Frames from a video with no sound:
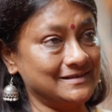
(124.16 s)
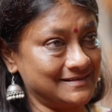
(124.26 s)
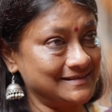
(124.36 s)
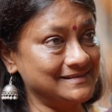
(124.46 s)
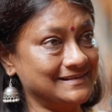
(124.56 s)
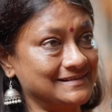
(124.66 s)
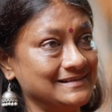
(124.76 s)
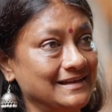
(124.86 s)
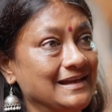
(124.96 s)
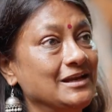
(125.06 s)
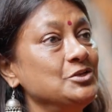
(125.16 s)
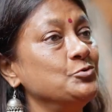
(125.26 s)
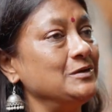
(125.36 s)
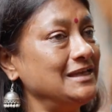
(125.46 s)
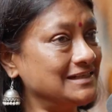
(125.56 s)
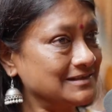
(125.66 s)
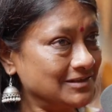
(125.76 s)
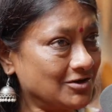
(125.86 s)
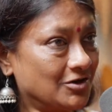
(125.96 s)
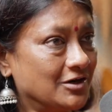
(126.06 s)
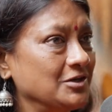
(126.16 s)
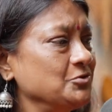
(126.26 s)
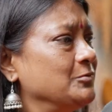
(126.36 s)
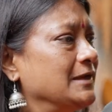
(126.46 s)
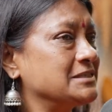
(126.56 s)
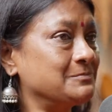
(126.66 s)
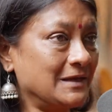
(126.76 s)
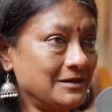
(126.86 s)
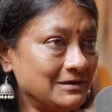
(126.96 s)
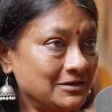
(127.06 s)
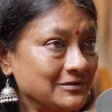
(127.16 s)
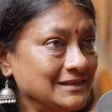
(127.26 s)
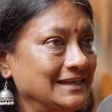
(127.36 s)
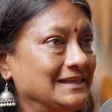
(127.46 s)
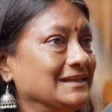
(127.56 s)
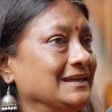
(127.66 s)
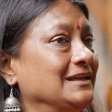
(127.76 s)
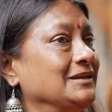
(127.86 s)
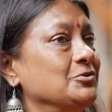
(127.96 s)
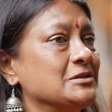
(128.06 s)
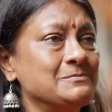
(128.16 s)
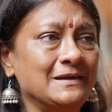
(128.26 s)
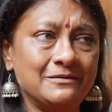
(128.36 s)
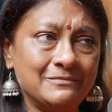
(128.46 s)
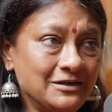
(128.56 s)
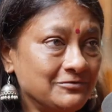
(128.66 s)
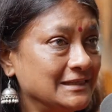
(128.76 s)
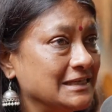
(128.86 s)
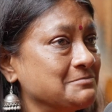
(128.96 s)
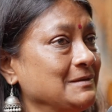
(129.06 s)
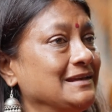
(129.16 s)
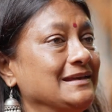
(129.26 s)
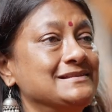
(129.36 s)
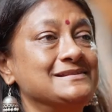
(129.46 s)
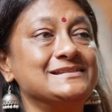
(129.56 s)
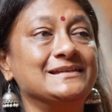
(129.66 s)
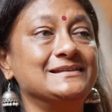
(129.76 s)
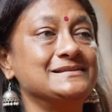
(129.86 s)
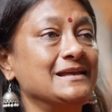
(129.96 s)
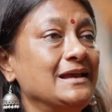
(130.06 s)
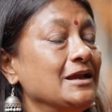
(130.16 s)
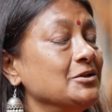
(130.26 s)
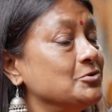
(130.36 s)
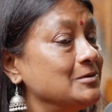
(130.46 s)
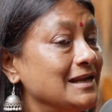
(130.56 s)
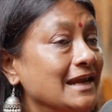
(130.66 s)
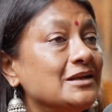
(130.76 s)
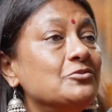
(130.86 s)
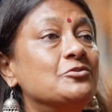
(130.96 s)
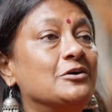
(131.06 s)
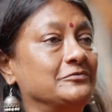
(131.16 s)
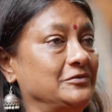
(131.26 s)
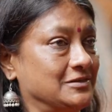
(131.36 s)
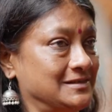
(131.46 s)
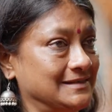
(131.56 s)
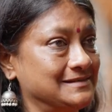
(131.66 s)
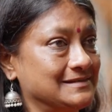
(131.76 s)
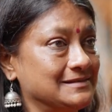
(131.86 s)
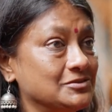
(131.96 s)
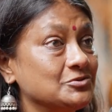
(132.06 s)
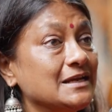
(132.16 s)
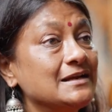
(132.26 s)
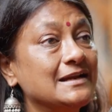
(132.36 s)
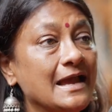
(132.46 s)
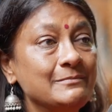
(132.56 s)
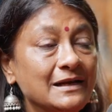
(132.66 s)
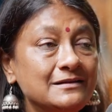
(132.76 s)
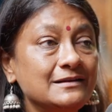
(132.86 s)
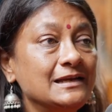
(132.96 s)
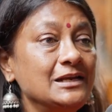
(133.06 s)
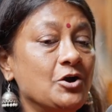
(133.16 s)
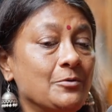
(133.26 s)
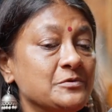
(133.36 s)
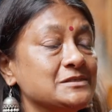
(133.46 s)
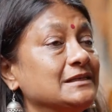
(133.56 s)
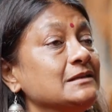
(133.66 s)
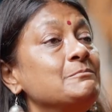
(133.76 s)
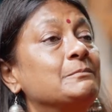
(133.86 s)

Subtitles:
our senses. You eat a lot, you experiment with eating, you experiment with experiences, you let go of your senses. So they are diametrically opposite in